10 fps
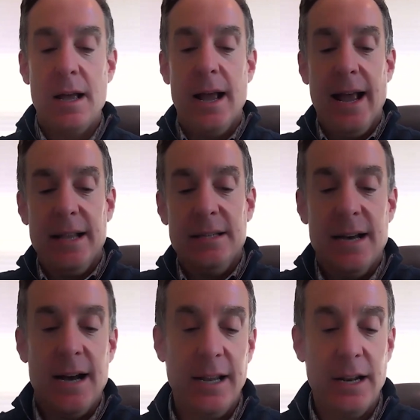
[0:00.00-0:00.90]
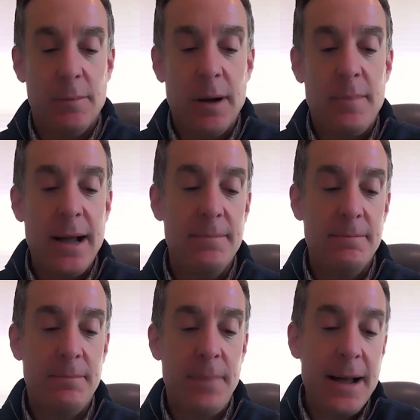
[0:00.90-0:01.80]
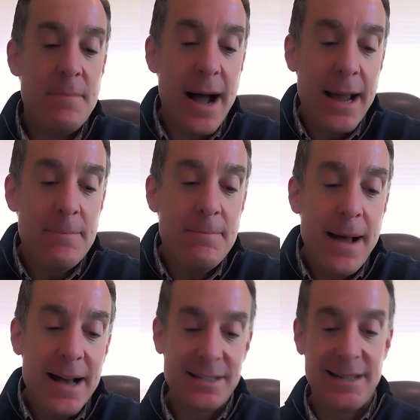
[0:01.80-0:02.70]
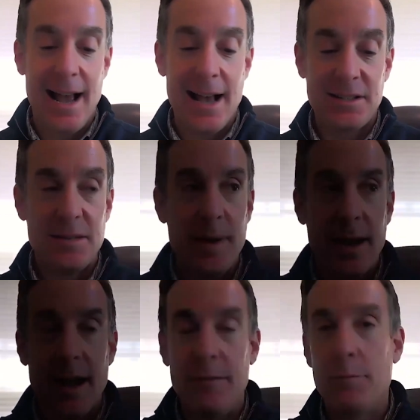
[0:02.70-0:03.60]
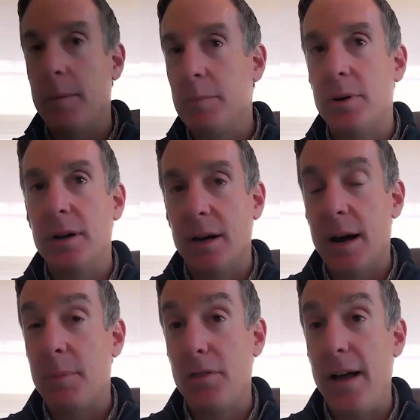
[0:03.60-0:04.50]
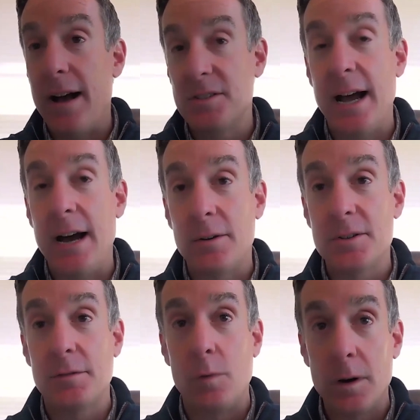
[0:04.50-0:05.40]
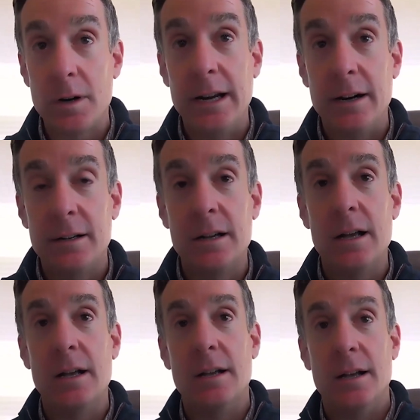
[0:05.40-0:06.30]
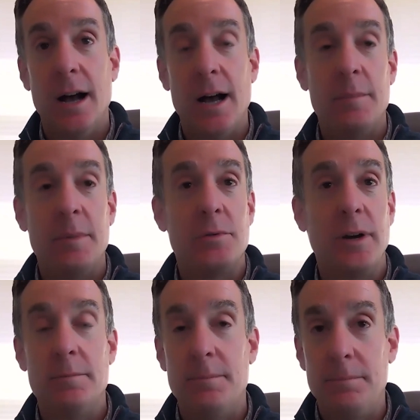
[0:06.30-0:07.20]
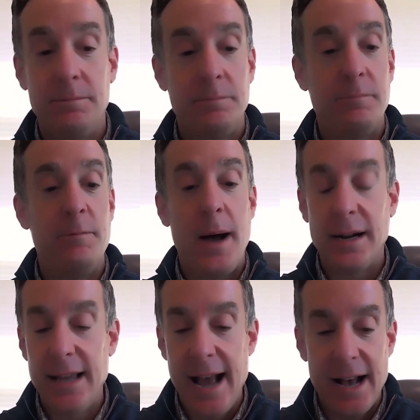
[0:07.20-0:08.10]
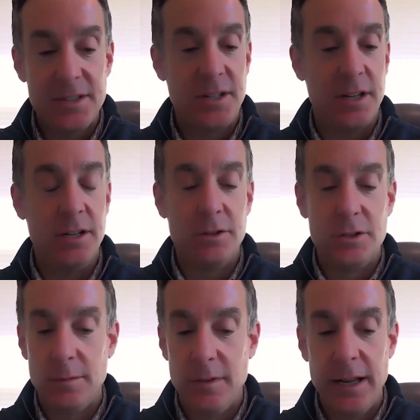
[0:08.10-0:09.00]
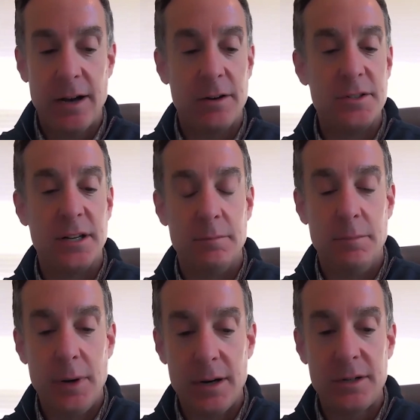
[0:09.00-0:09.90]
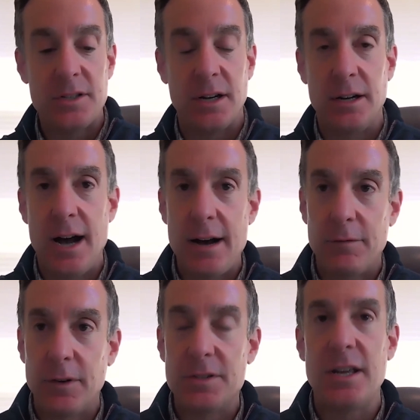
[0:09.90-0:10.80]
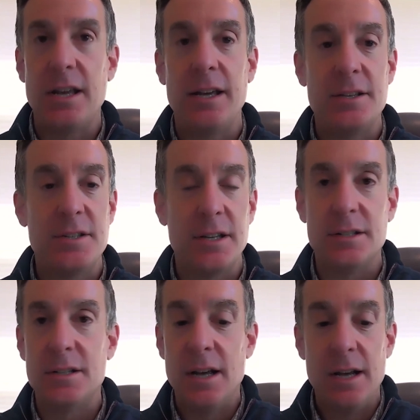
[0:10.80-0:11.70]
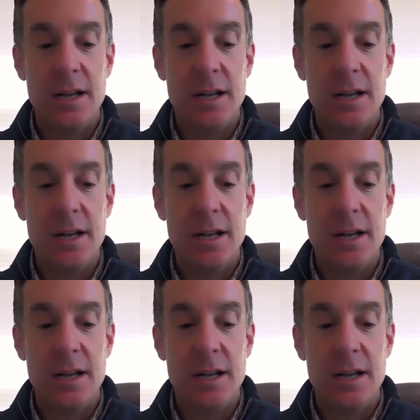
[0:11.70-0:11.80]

And uh, you know, but by by my best estimate, I've probably put in a couple thousand hours of work here uh, between podcasts and YouTube videos and books and conferences and